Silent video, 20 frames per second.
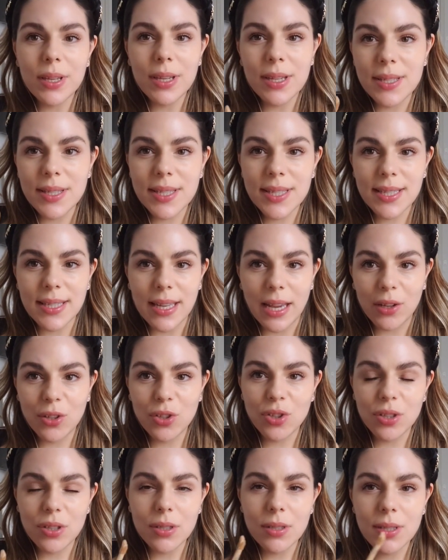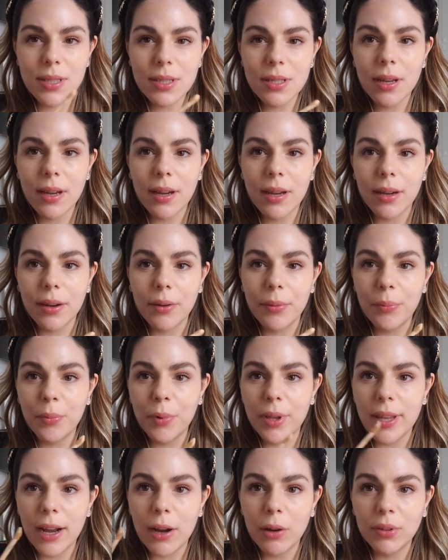in sections
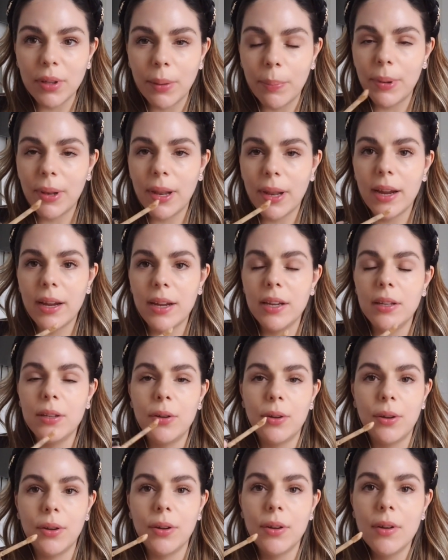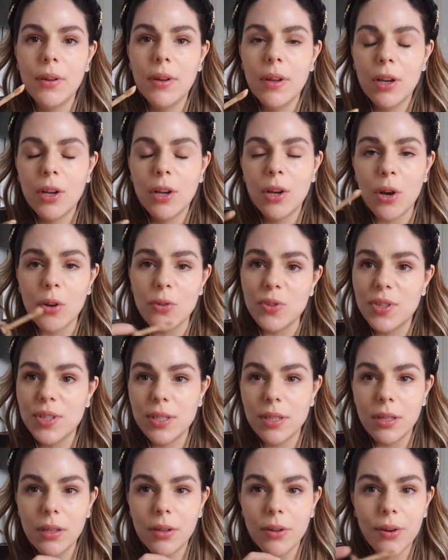without applying the
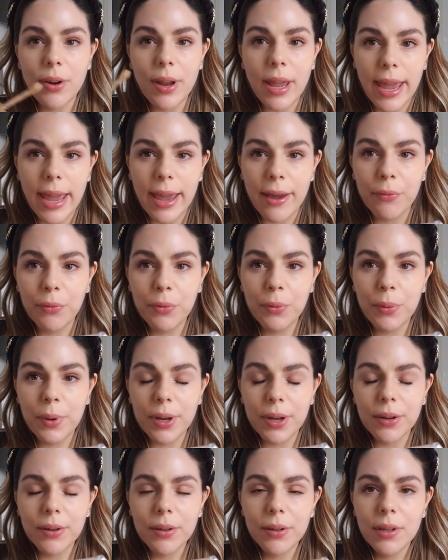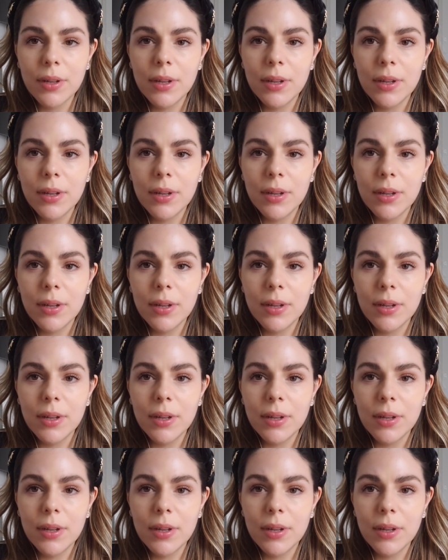concealer everywhere,